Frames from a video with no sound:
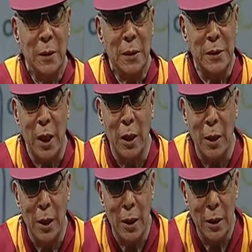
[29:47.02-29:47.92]

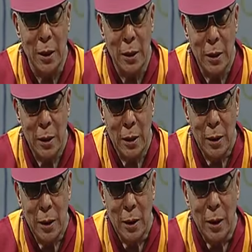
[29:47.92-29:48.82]
secondly,
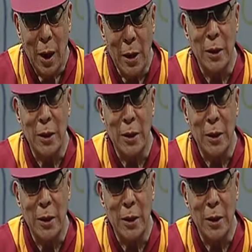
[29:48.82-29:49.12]
I